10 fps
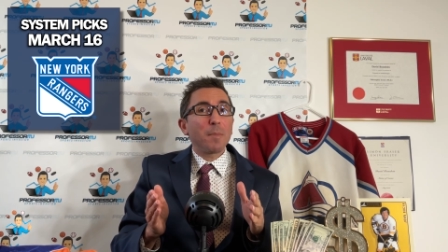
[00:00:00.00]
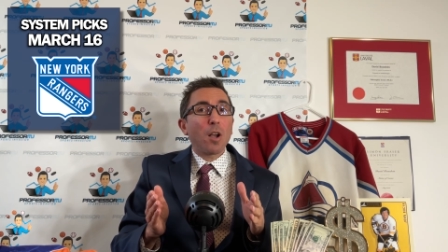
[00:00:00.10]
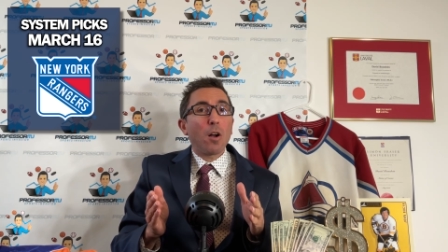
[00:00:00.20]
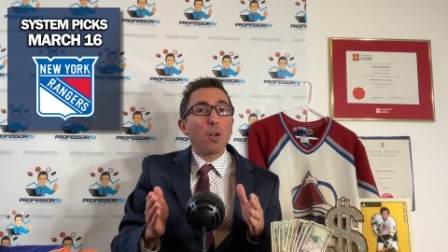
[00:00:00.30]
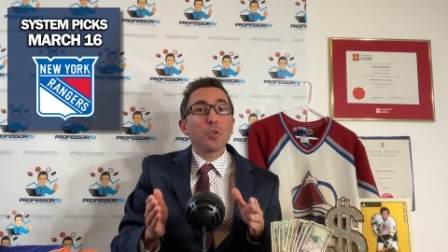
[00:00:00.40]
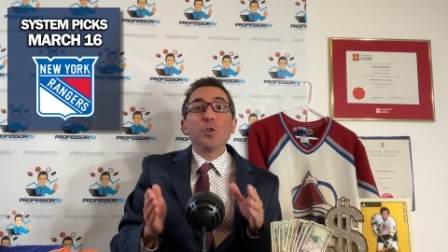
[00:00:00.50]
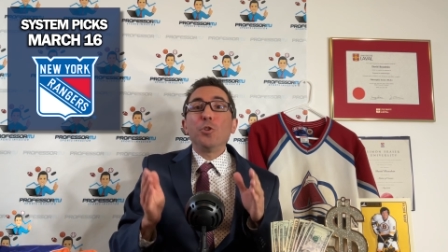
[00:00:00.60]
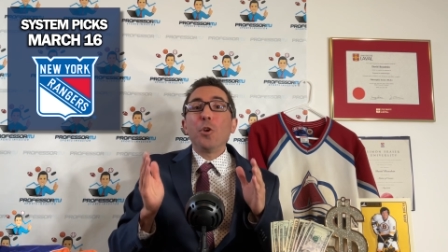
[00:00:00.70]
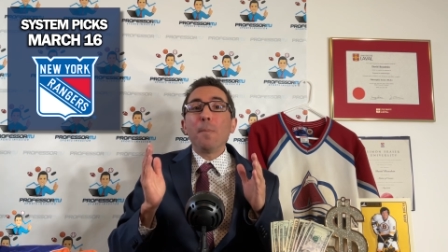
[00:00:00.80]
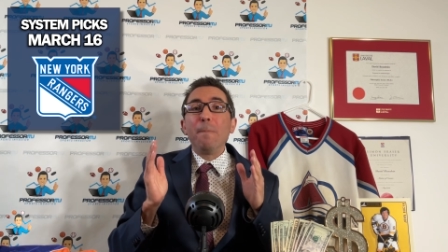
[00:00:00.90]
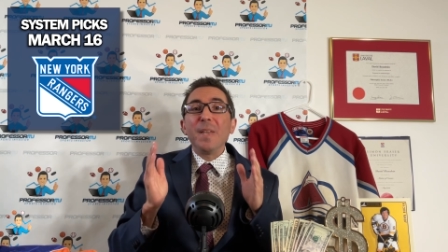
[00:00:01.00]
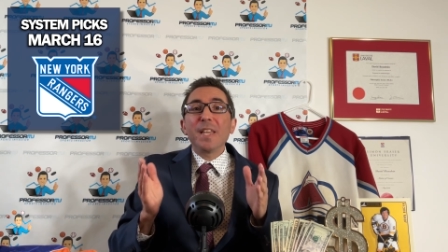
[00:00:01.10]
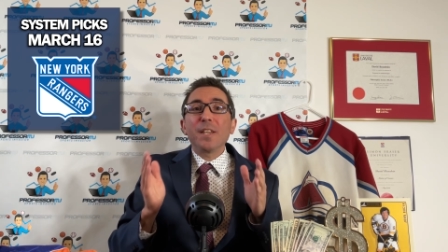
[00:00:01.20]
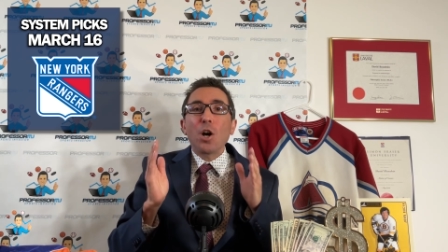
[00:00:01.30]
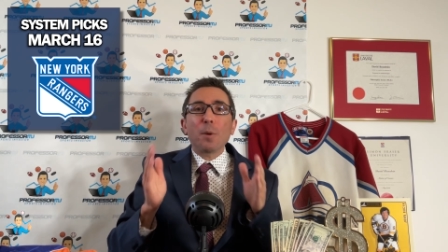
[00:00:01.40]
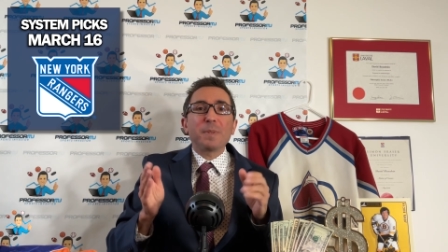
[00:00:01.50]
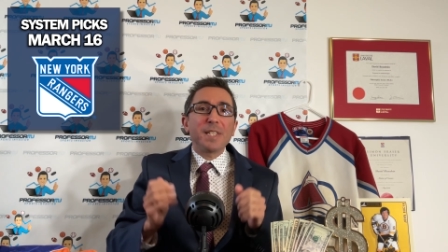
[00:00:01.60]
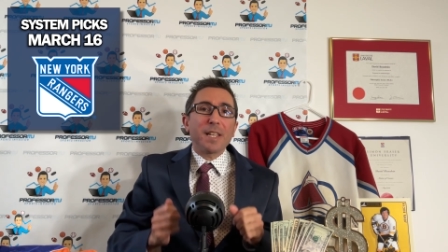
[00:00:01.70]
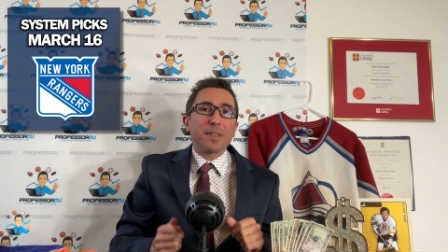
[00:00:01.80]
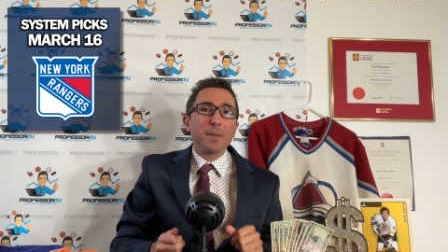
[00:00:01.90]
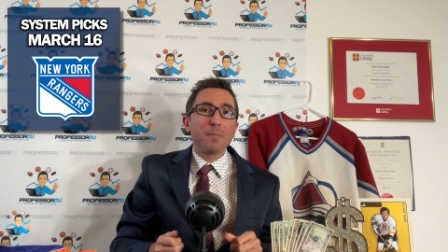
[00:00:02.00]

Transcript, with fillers: called the Big Upset,